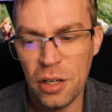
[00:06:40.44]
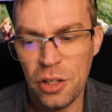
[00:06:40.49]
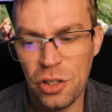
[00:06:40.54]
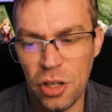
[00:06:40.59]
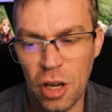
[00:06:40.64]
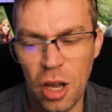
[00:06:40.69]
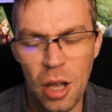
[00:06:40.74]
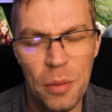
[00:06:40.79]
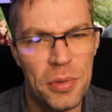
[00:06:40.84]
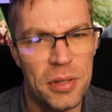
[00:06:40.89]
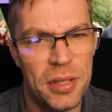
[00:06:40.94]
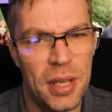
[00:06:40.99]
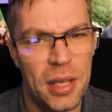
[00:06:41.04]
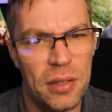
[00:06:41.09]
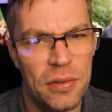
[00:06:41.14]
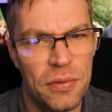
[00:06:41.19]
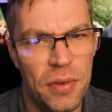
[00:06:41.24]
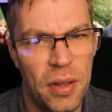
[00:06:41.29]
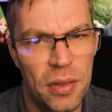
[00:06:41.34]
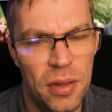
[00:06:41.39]
Charms
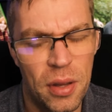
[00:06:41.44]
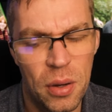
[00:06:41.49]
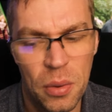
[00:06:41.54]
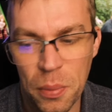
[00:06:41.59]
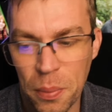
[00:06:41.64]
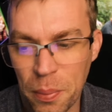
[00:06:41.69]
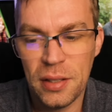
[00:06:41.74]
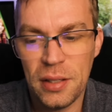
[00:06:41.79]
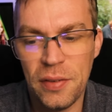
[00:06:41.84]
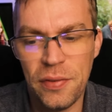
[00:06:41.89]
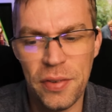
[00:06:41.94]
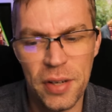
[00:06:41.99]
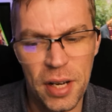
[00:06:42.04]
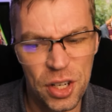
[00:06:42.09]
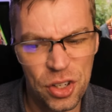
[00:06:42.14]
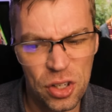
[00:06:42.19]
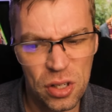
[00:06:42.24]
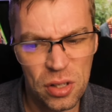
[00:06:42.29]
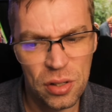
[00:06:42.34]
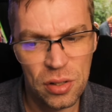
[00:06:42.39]
sounds fun, though.
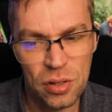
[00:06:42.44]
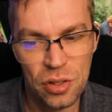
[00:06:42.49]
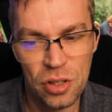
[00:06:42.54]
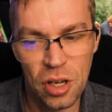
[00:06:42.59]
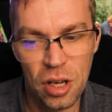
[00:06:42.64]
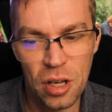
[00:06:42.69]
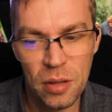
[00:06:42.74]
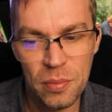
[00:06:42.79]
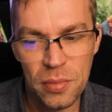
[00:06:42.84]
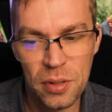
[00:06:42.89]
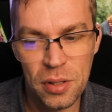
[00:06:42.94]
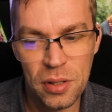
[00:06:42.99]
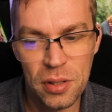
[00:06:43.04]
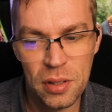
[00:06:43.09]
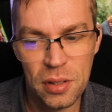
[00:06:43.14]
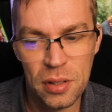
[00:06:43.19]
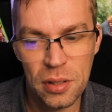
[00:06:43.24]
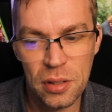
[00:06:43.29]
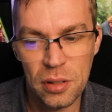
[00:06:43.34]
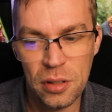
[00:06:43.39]
Divination?
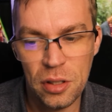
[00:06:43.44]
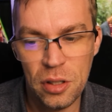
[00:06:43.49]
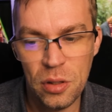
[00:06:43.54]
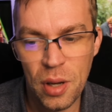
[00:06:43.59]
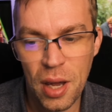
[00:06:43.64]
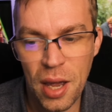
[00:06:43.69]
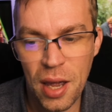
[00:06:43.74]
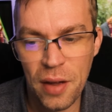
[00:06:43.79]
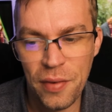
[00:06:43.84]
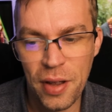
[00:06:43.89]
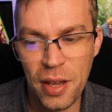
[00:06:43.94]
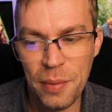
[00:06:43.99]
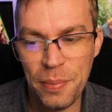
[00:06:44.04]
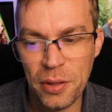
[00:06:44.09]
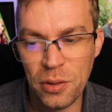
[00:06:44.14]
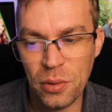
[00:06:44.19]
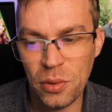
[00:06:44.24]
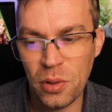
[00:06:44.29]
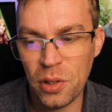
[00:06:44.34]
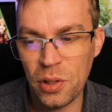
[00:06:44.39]
Charms? You have a
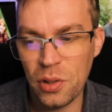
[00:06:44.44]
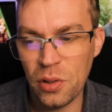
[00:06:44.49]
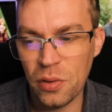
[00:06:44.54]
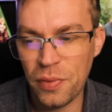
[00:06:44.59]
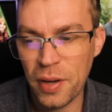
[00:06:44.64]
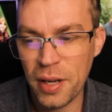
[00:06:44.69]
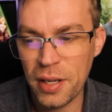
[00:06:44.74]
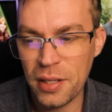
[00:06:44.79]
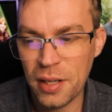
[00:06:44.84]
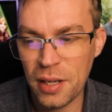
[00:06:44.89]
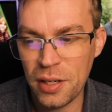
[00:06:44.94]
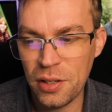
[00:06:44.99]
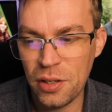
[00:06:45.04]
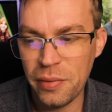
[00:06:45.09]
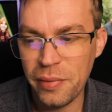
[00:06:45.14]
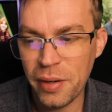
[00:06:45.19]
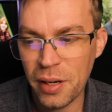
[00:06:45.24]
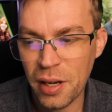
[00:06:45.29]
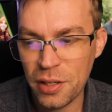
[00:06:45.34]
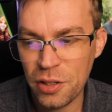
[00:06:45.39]
puzzled look on your face as
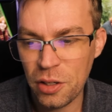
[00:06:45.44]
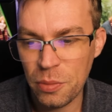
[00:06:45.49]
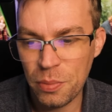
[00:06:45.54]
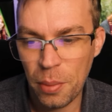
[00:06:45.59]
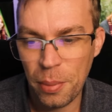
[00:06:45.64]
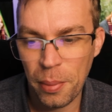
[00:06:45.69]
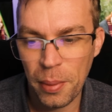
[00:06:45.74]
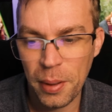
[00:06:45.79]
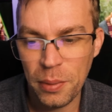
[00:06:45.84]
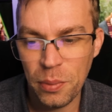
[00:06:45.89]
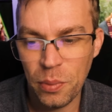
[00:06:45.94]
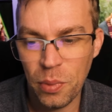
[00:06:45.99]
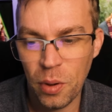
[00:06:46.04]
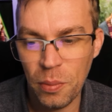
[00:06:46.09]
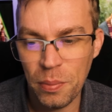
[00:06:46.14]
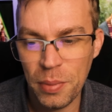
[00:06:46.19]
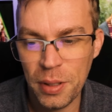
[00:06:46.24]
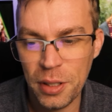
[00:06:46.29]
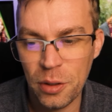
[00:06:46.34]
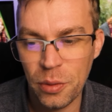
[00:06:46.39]
you realise you probably
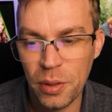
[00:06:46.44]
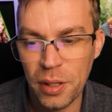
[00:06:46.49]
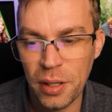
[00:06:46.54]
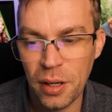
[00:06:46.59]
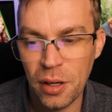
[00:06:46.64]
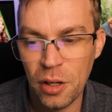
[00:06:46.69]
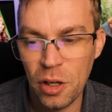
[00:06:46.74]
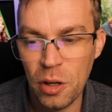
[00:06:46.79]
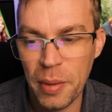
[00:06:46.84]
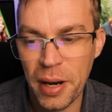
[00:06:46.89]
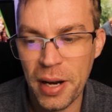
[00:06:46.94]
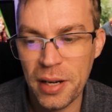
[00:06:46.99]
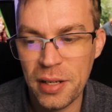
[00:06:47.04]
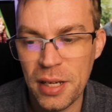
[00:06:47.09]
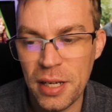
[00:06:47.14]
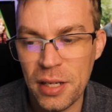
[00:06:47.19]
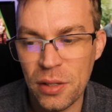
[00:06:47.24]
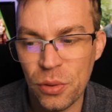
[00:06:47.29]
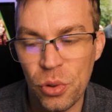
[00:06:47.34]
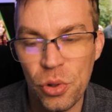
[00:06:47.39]
won't be doing
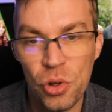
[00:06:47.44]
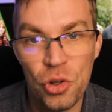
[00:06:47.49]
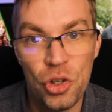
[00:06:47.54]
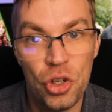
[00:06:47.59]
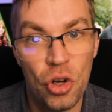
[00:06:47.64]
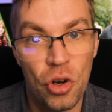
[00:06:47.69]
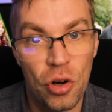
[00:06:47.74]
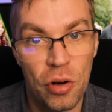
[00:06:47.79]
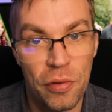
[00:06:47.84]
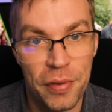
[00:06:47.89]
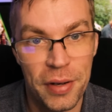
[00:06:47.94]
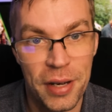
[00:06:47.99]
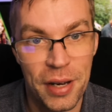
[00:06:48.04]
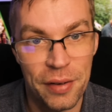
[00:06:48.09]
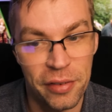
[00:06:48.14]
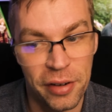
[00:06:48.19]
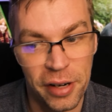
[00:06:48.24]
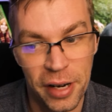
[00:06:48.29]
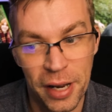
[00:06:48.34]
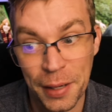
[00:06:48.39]
humanities or geography
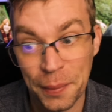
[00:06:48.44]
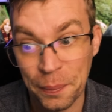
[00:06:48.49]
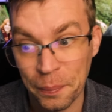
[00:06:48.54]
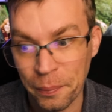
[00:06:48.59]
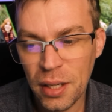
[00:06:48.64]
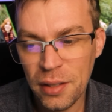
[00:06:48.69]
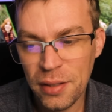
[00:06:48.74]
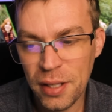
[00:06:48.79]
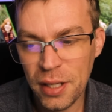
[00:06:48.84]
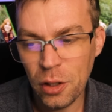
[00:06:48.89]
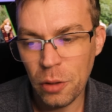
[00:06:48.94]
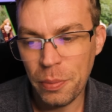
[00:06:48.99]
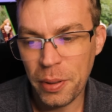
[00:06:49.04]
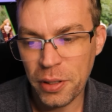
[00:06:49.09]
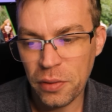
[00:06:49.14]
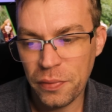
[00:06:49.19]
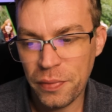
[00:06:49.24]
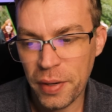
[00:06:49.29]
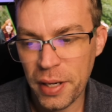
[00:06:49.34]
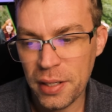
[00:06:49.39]
ever again. Seeing your
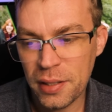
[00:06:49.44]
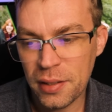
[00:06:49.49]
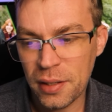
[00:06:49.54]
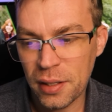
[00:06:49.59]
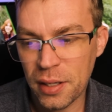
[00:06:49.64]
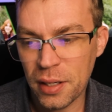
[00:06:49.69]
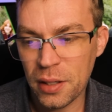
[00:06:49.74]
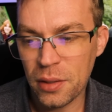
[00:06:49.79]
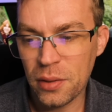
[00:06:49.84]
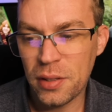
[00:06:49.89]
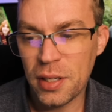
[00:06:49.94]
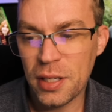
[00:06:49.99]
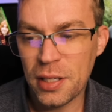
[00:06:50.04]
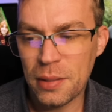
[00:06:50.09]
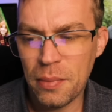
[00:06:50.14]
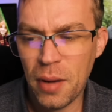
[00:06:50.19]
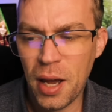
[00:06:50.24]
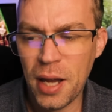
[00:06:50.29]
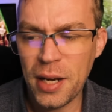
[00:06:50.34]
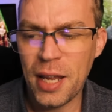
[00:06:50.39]
puzzled face, the girl
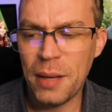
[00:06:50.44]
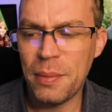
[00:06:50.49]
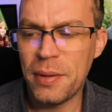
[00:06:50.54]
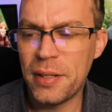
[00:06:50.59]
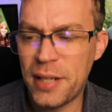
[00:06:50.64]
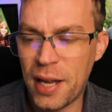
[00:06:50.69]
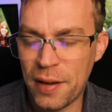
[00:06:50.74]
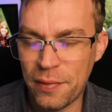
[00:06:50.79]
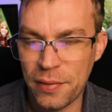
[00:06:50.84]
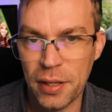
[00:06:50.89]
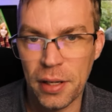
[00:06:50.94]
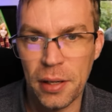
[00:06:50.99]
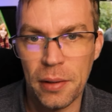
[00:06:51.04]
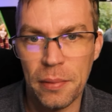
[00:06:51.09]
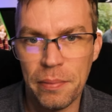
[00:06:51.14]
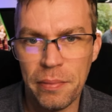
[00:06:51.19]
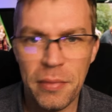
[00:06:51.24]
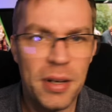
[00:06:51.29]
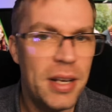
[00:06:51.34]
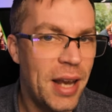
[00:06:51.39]
says, my name is Lavender.
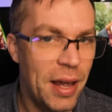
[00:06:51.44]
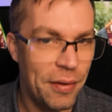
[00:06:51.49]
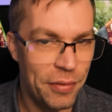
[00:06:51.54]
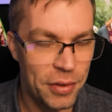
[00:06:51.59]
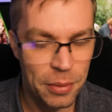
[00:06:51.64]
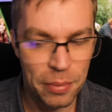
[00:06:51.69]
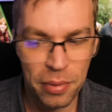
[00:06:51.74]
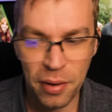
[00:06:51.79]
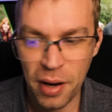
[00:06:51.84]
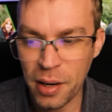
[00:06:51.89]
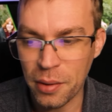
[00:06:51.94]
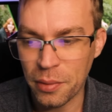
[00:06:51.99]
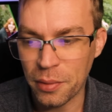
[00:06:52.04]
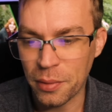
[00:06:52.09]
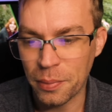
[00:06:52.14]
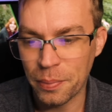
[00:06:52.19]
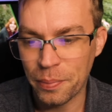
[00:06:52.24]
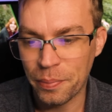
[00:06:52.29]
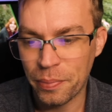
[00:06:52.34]
Lavender Brown.